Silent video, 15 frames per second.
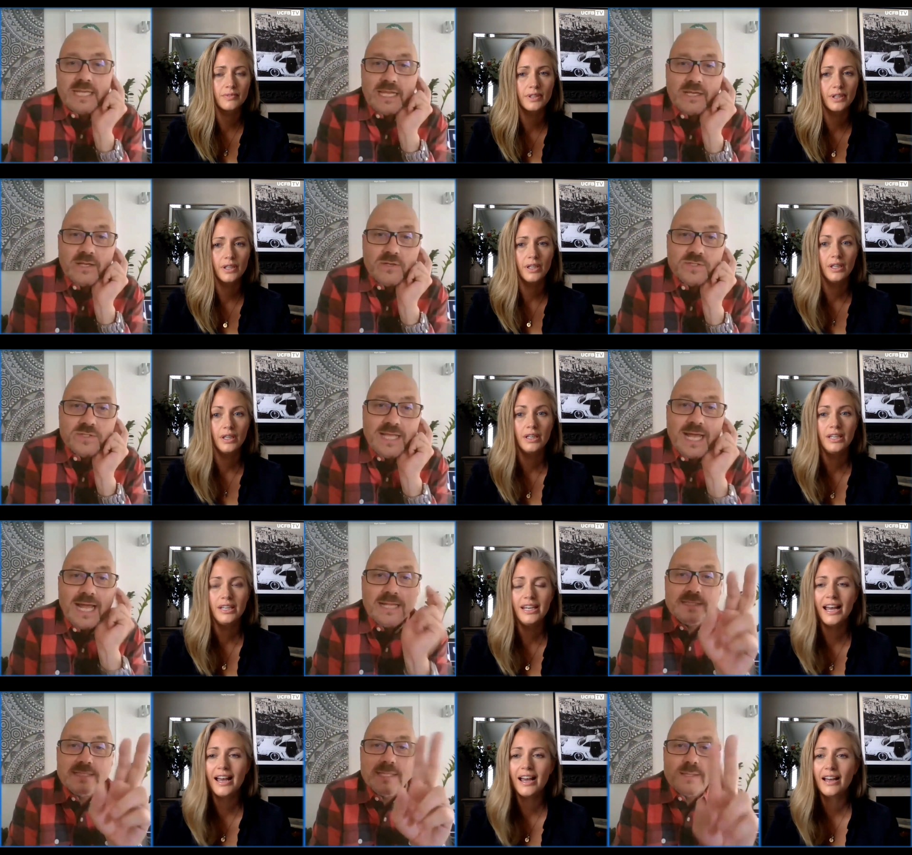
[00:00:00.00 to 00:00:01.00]
Speaker 1: Because that's
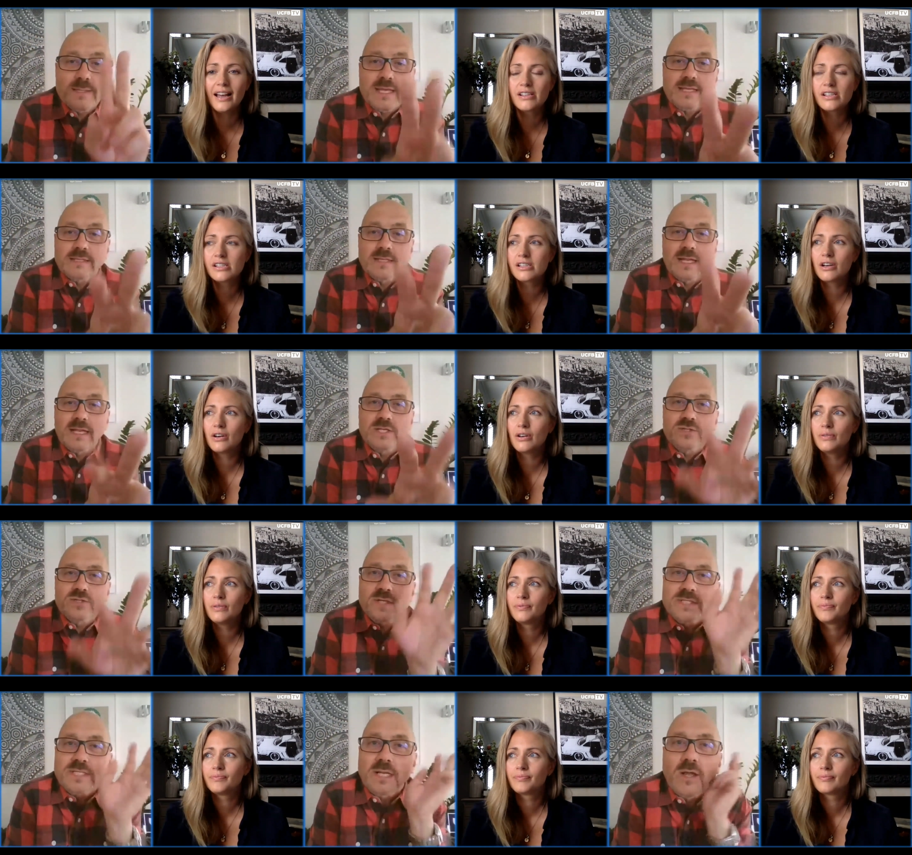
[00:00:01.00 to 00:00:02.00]
Speaker 2: the thing that
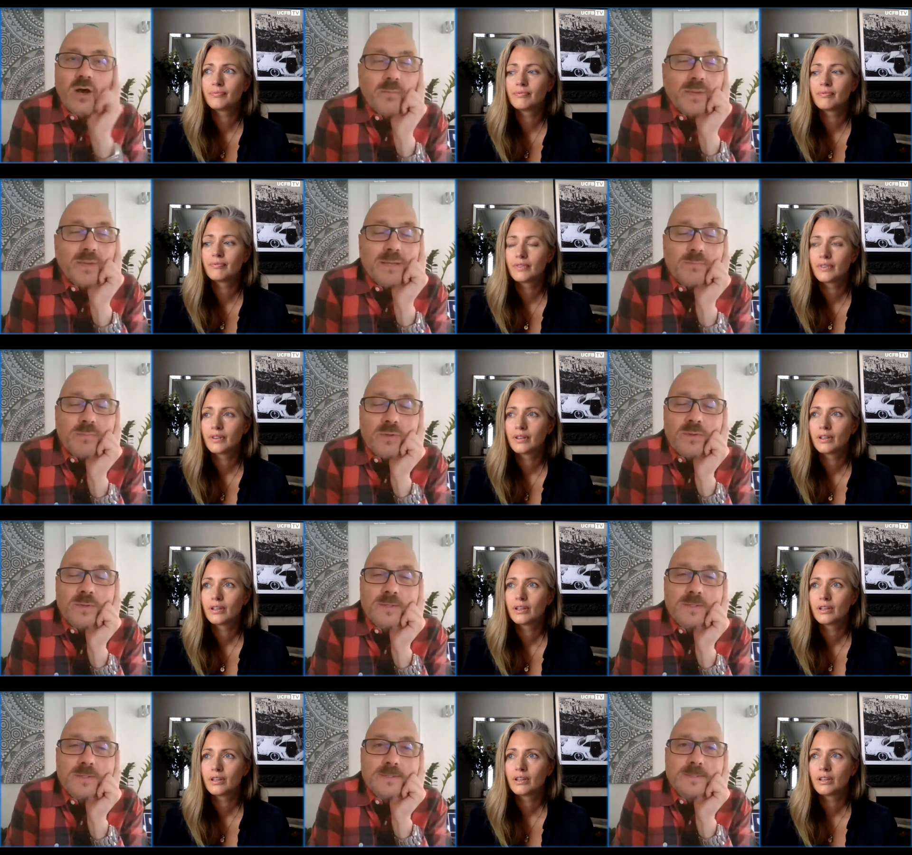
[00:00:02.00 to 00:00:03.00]
interests a lot of people.
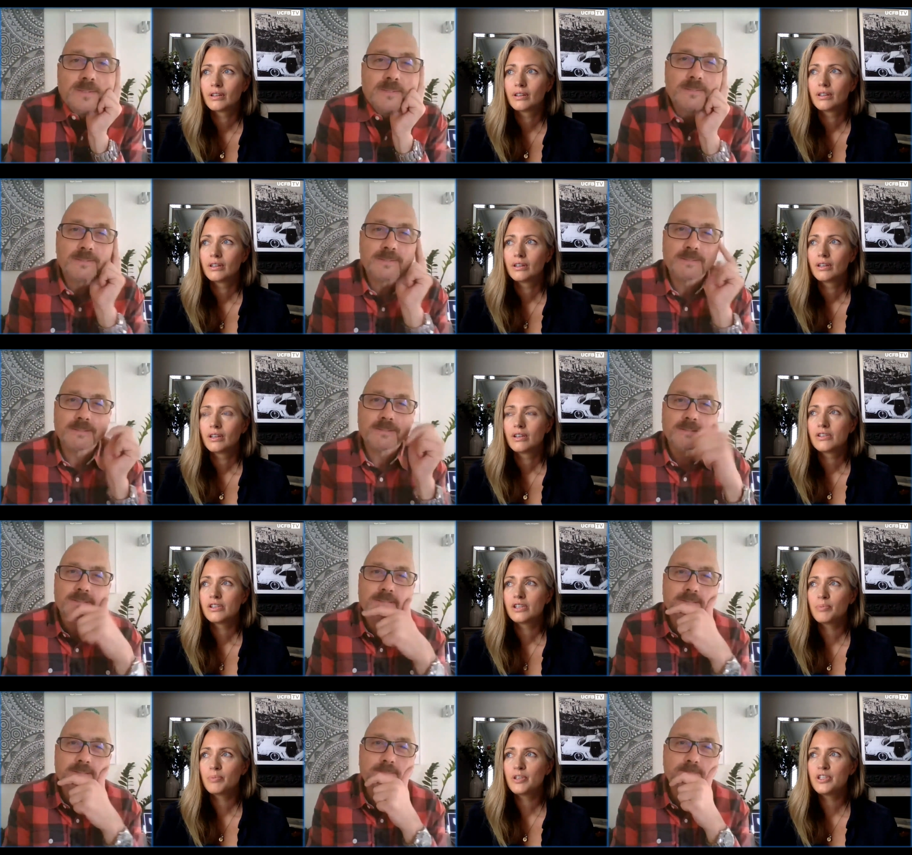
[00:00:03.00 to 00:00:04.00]
So the
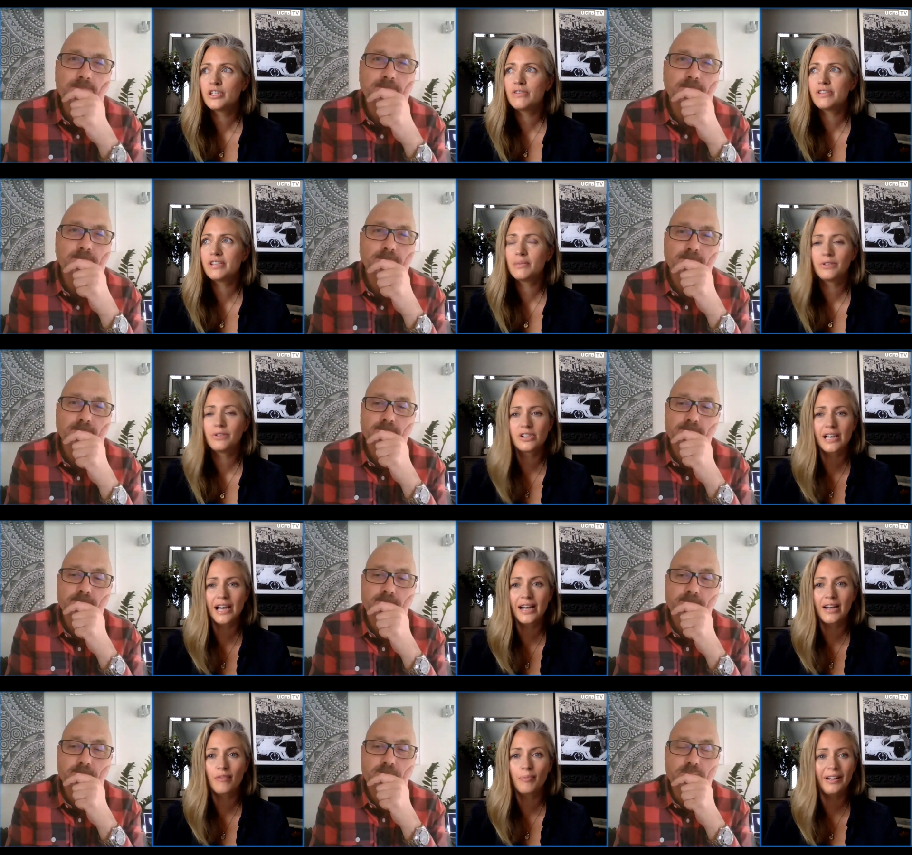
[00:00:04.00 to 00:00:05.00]
producing was just kind
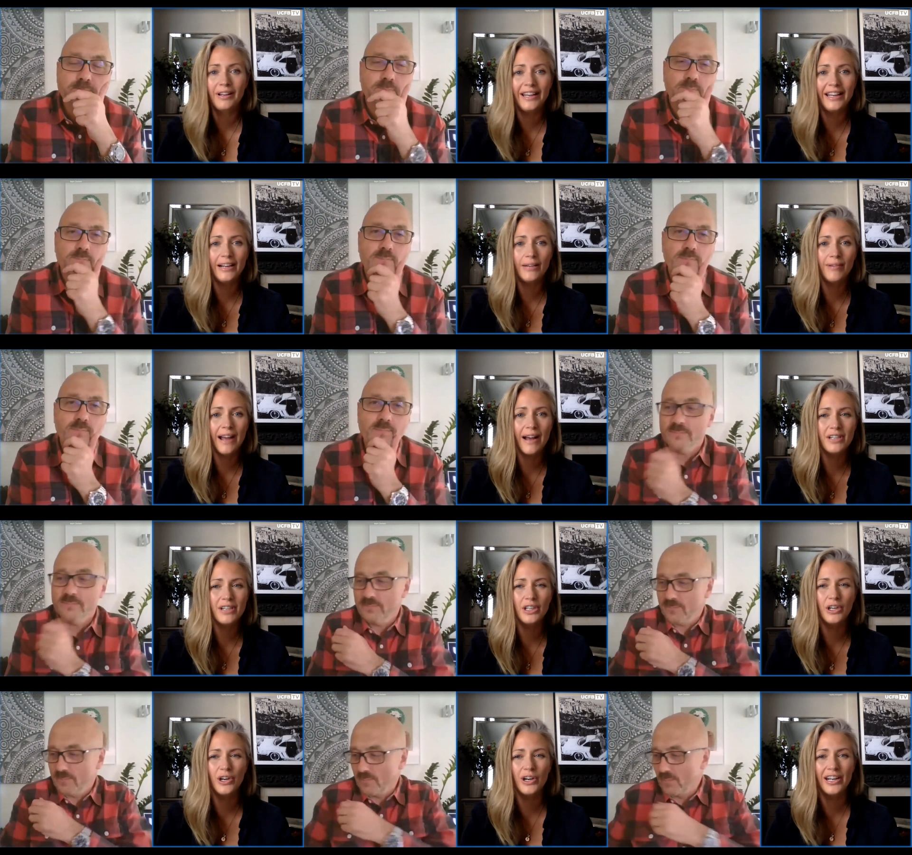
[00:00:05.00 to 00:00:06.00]
of playing around and
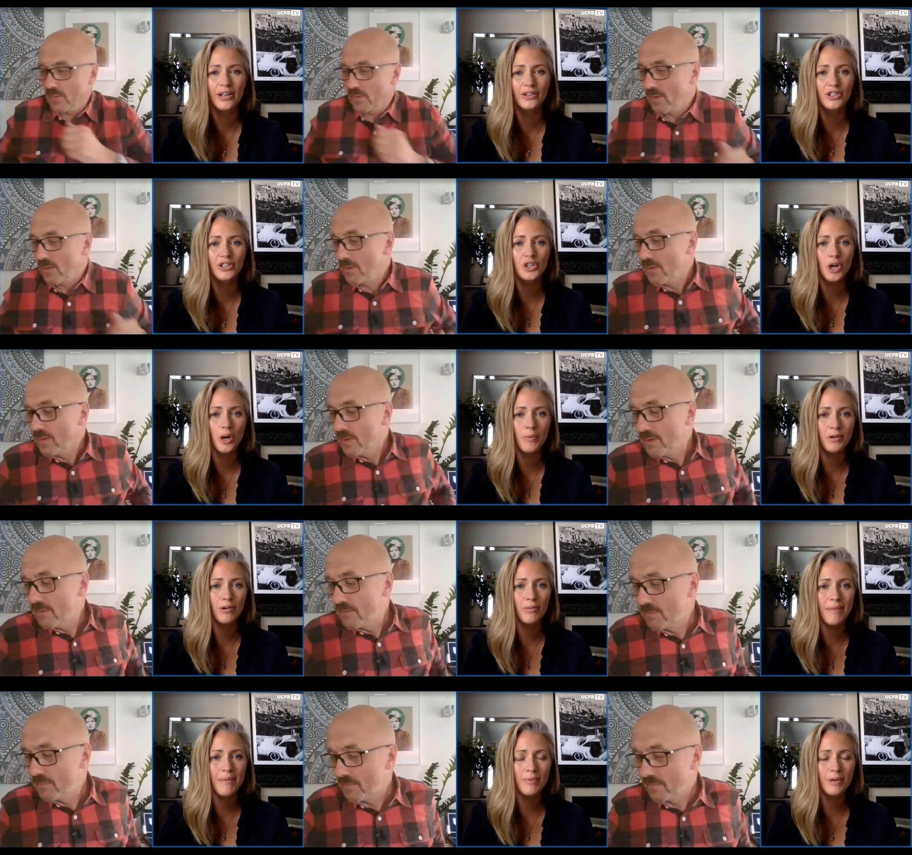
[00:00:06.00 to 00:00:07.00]
learning on the job. You
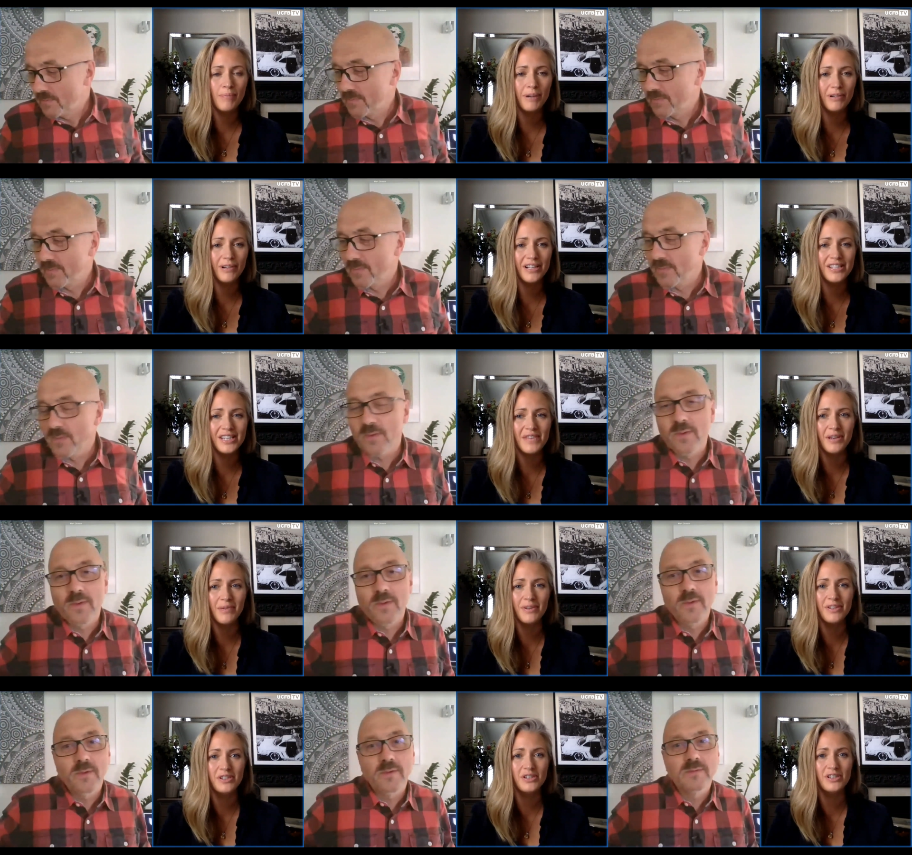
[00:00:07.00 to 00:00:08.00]
remember at Boro TV, it was
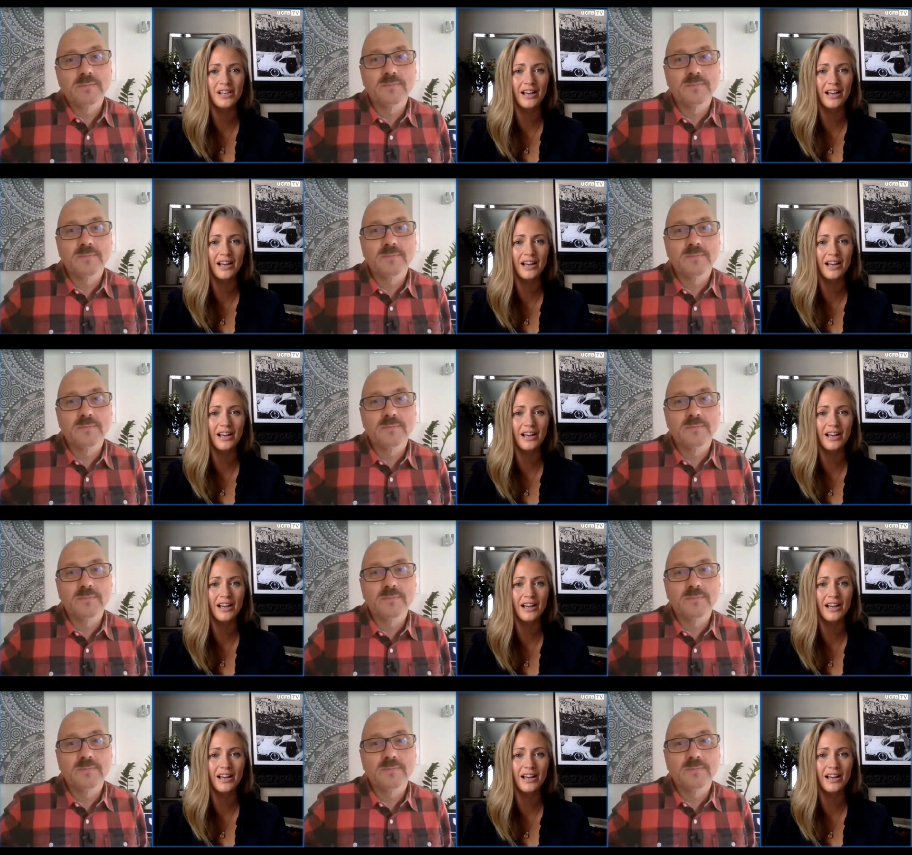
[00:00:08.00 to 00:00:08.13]
just